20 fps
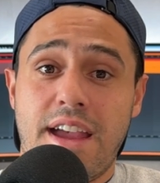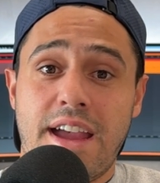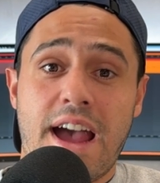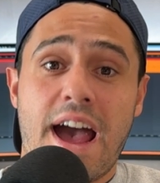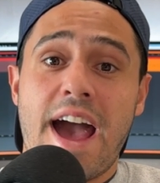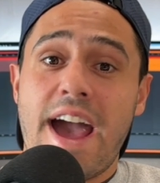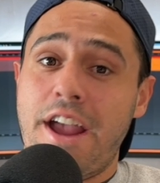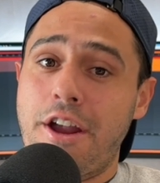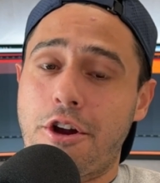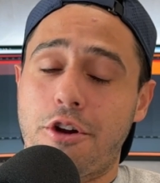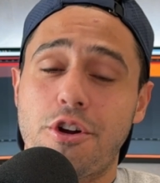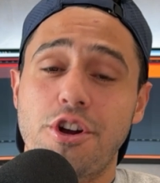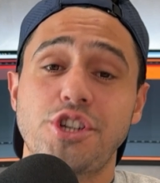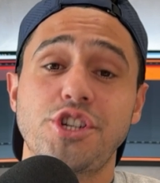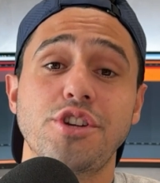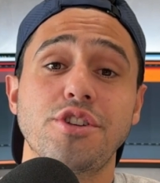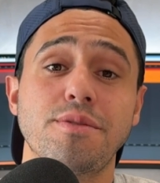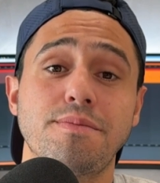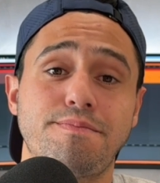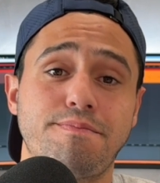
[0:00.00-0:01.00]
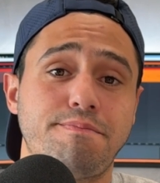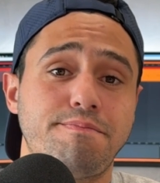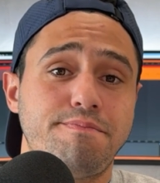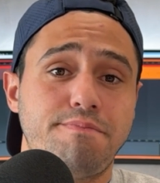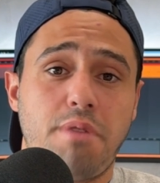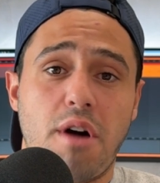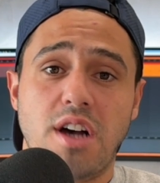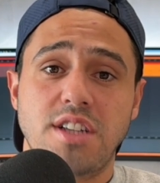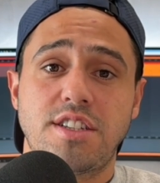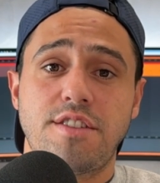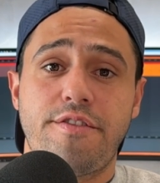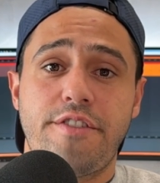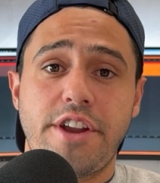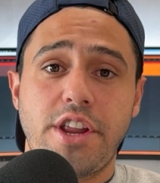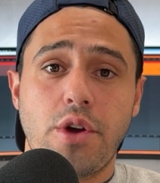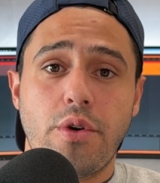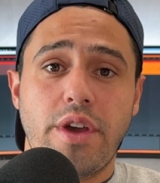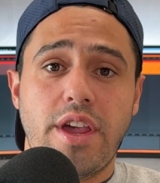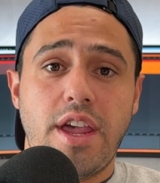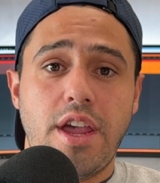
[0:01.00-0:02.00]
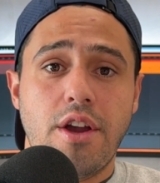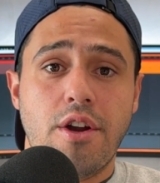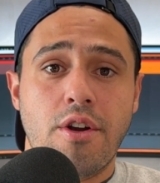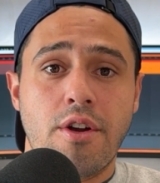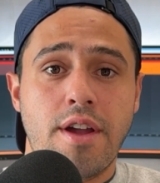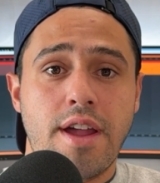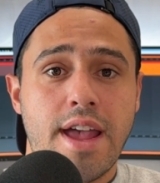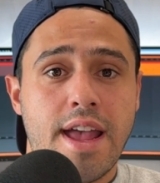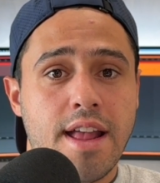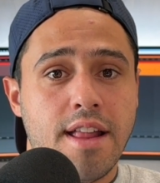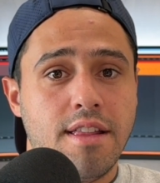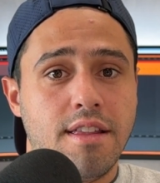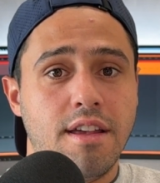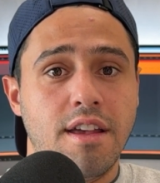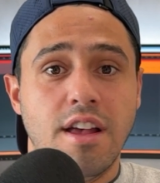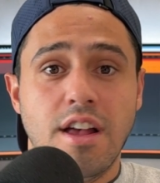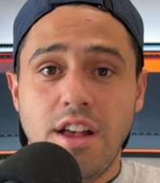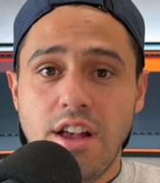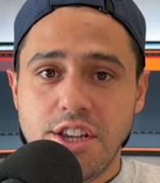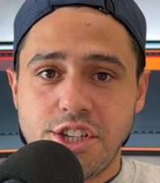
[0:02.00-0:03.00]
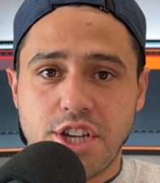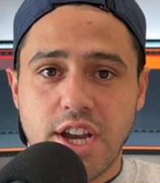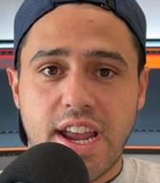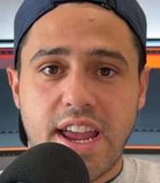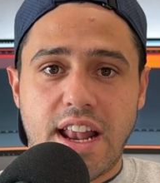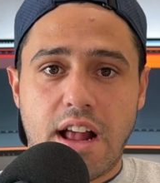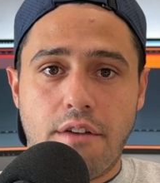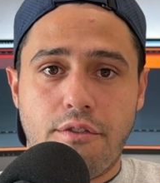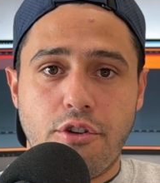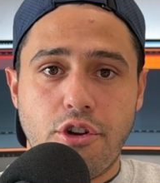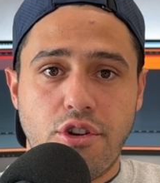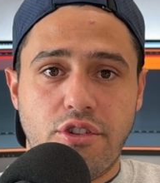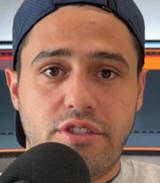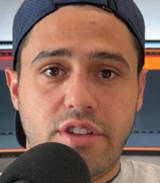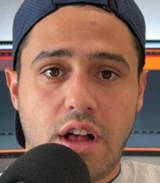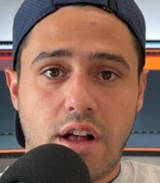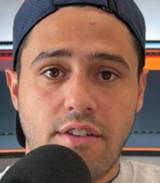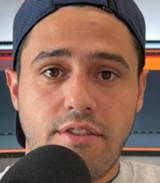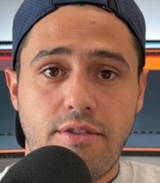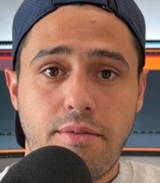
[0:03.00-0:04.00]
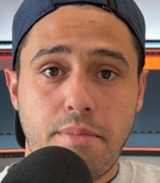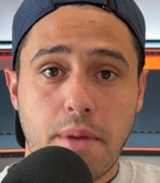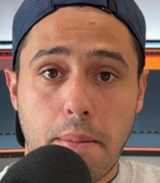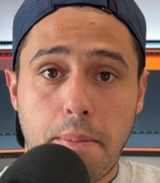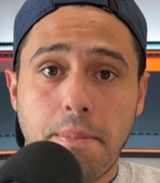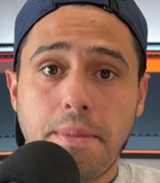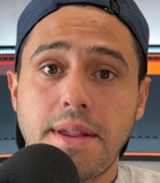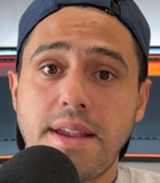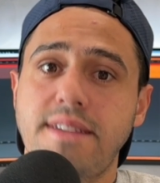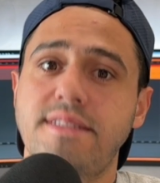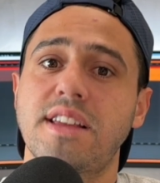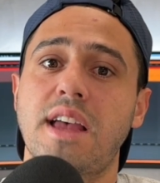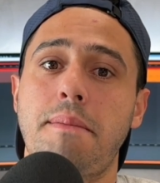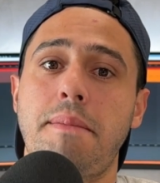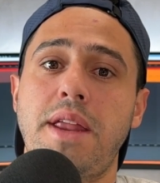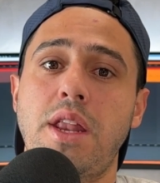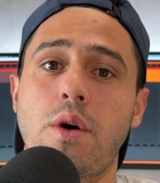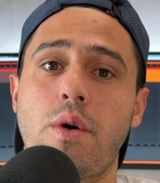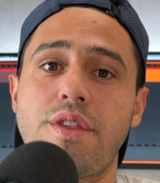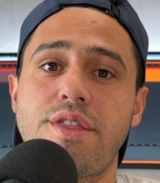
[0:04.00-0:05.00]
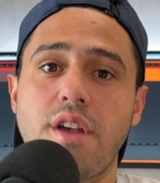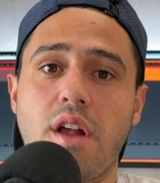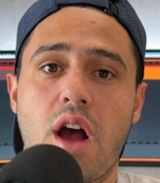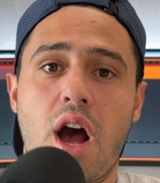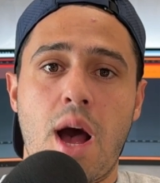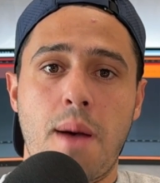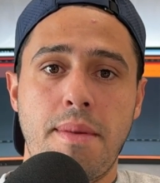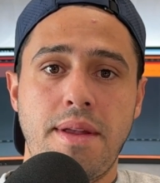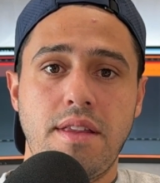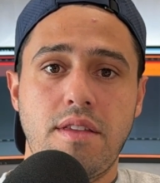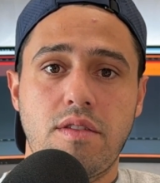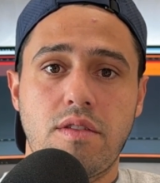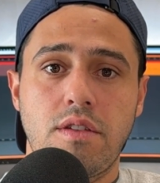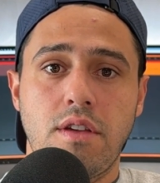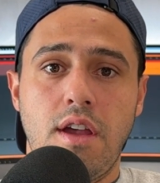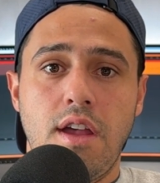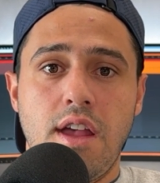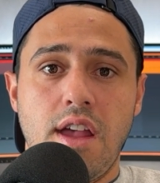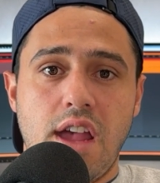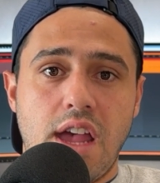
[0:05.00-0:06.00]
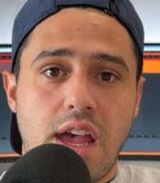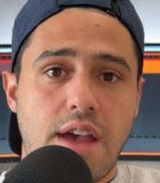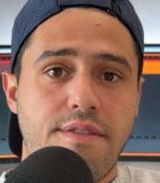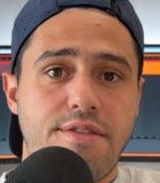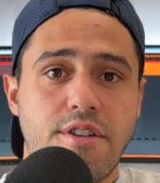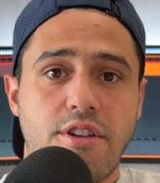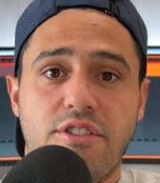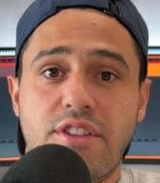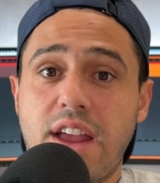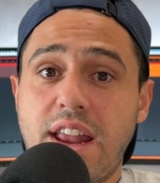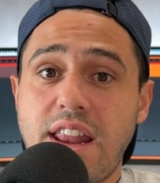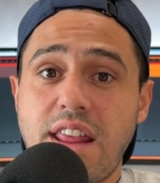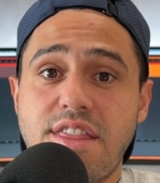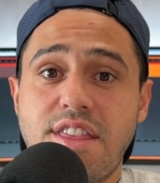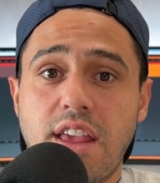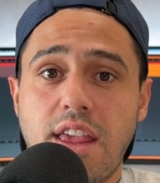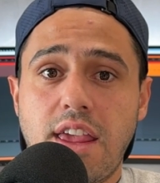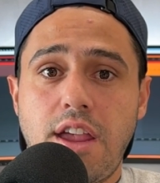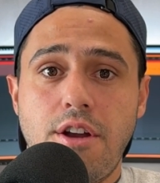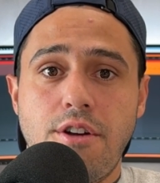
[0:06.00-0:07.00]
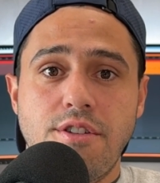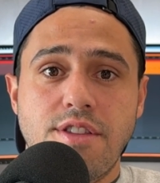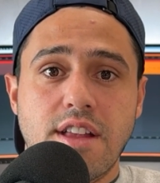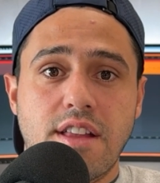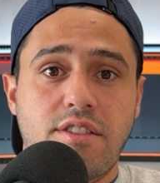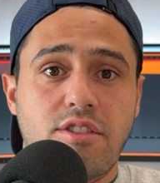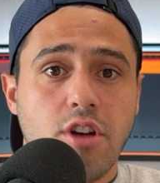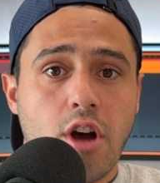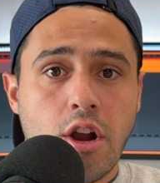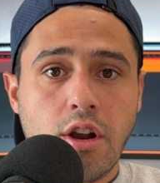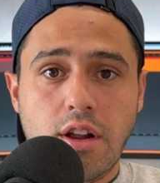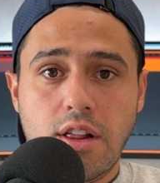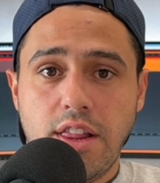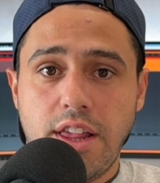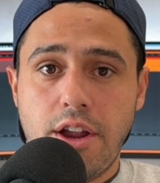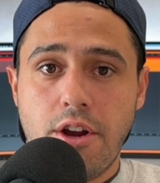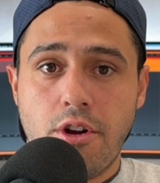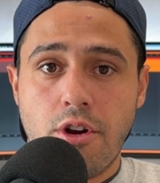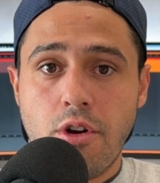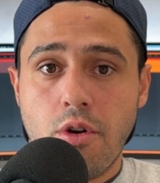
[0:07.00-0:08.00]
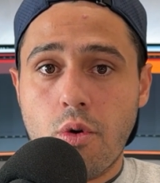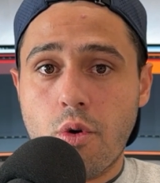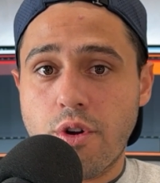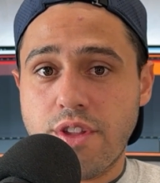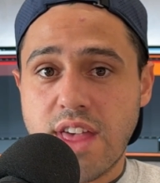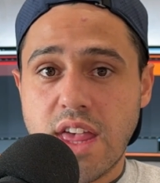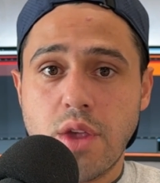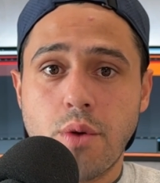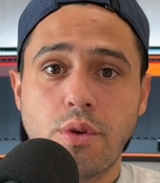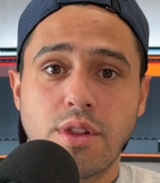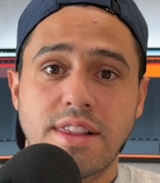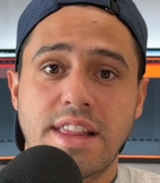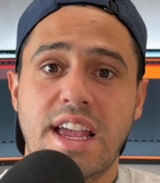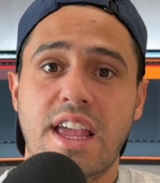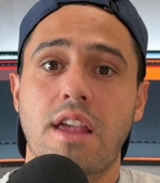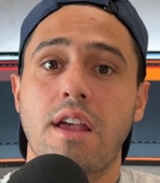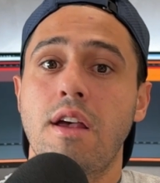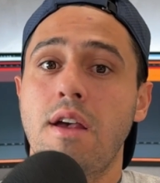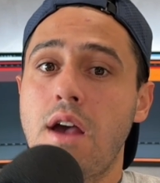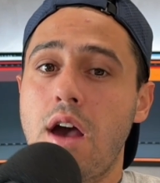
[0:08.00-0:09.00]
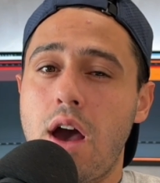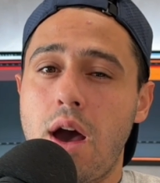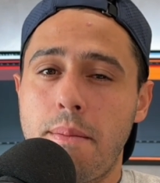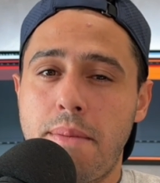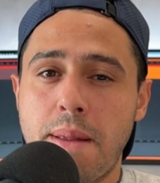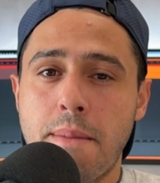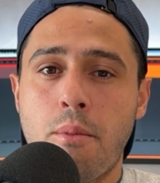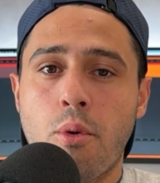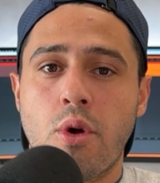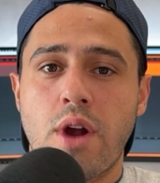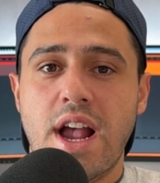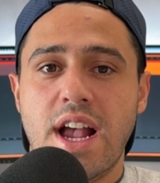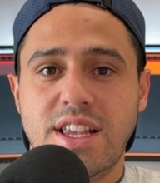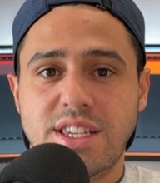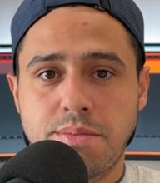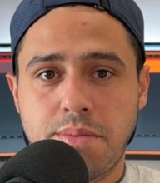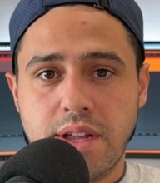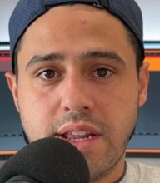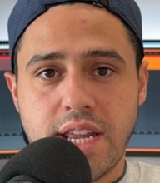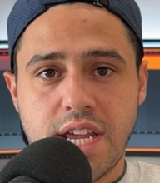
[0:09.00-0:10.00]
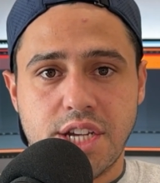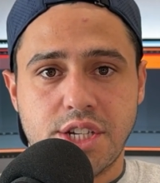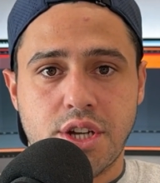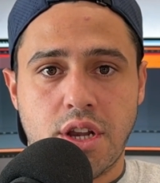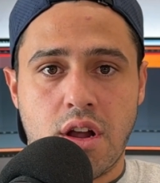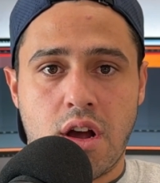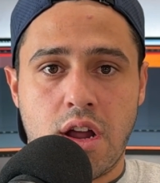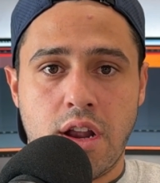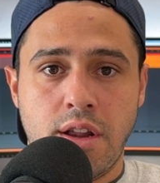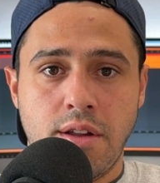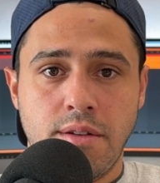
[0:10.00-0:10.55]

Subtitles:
I encourage you to pause the video here and check it out for yourself, but please let me know in the comments if there's anything here that's unclear or that you would like a bit more explanation on.